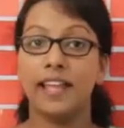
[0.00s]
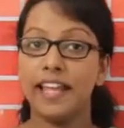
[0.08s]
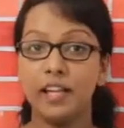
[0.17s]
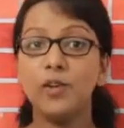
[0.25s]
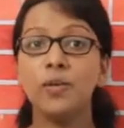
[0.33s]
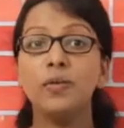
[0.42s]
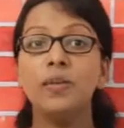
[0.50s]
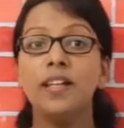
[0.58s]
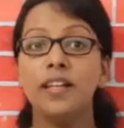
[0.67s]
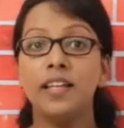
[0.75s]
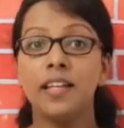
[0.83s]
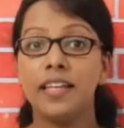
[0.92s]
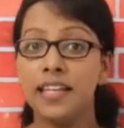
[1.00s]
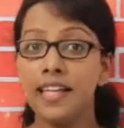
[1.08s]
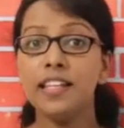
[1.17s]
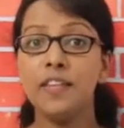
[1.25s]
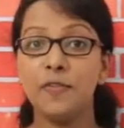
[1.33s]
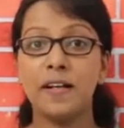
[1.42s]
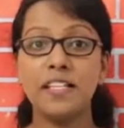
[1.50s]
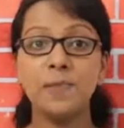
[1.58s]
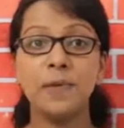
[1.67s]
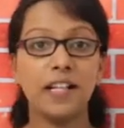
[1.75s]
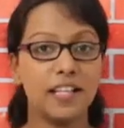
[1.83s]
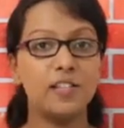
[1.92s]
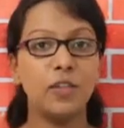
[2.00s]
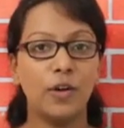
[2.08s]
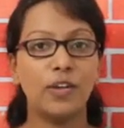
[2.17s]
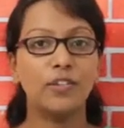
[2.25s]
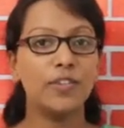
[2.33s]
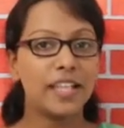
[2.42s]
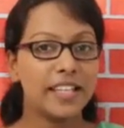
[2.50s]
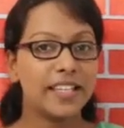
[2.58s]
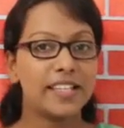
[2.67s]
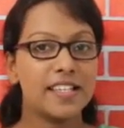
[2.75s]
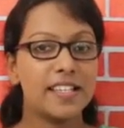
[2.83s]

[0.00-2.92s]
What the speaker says: Hello, here the first part is going to end.